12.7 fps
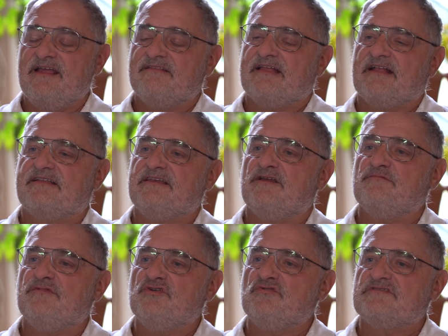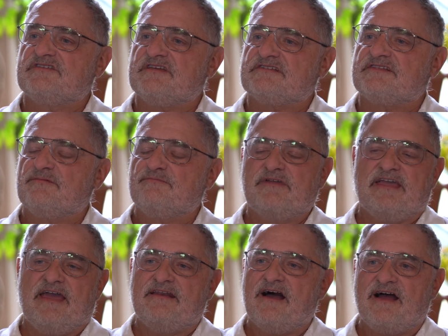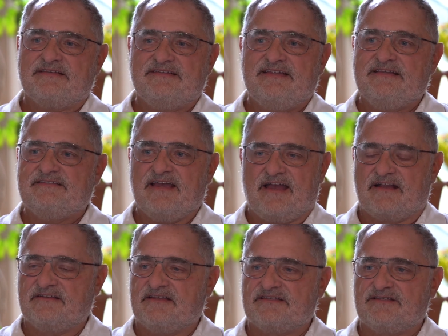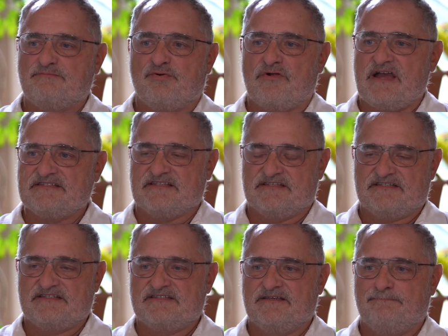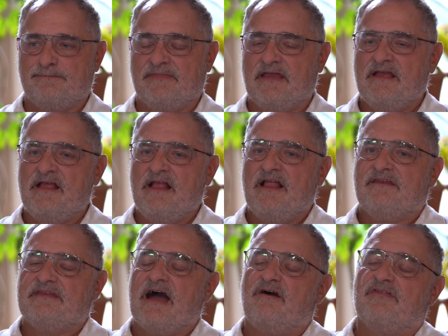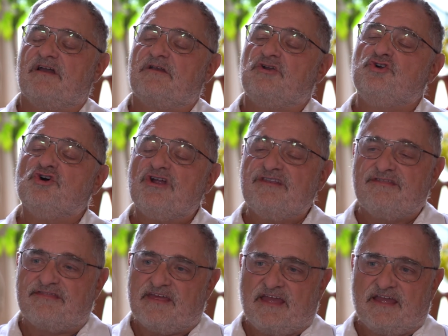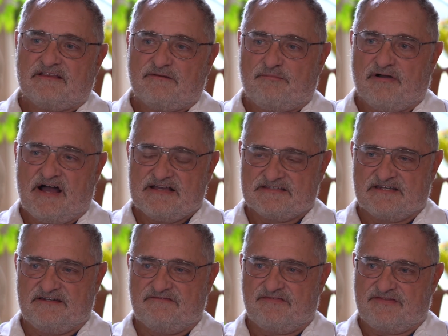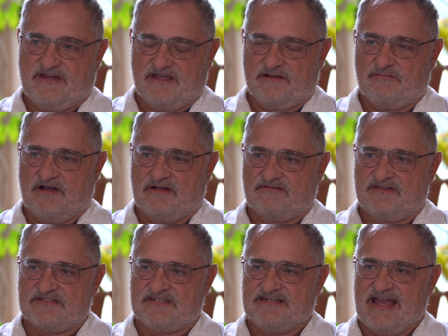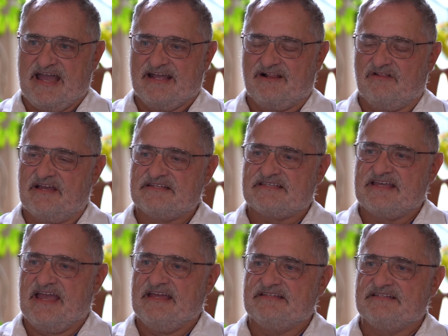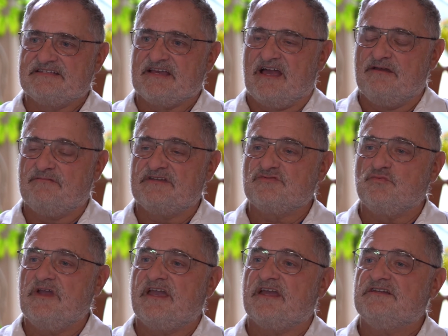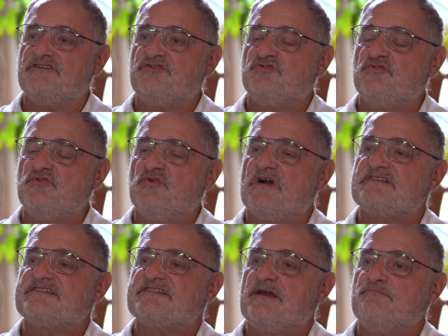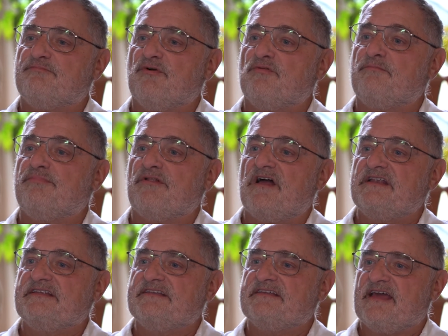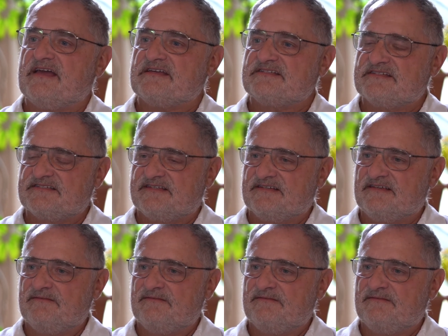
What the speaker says: that the immune system cannot detect its presence. Now, the good thing, the positive thing about this Nagalase enzyme is we can do a simple blood test